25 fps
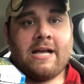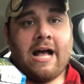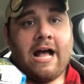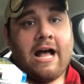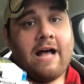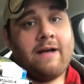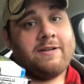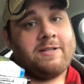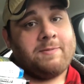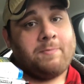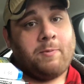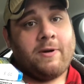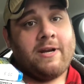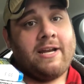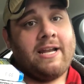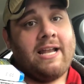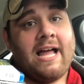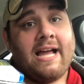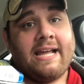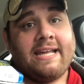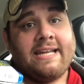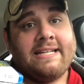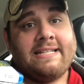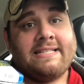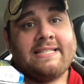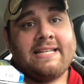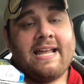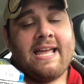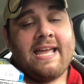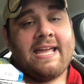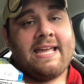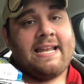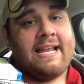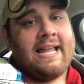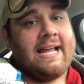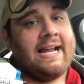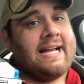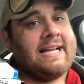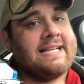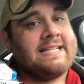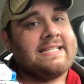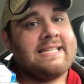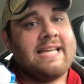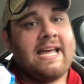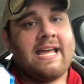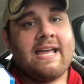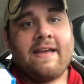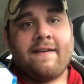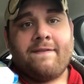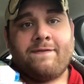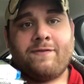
I was pretty lucky today, and like I say,